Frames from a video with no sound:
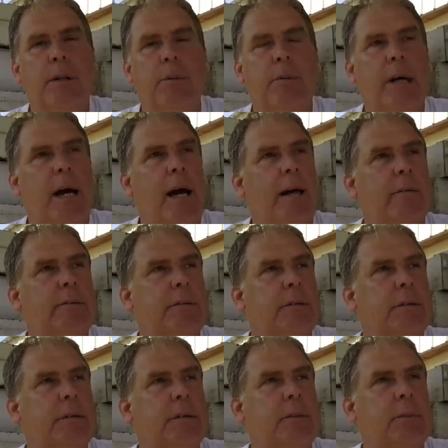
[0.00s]
those hives
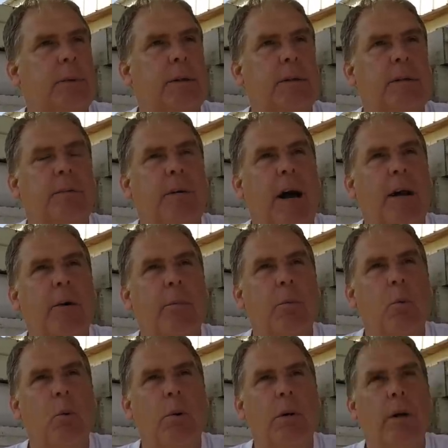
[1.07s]
with a divider
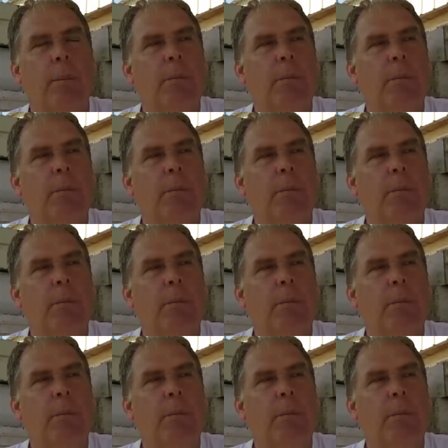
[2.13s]
board.